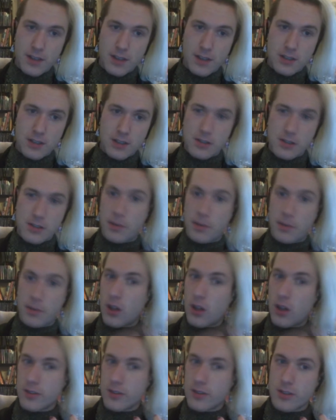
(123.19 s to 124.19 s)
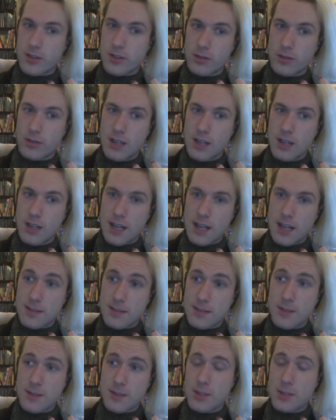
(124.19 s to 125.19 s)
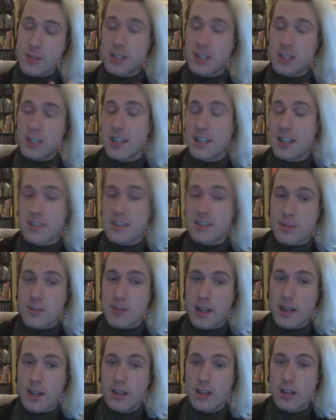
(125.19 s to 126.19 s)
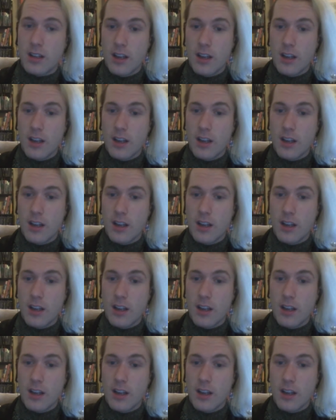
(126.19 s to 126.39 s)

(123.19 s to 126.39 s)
does not belong to, and sometimes when she does as well,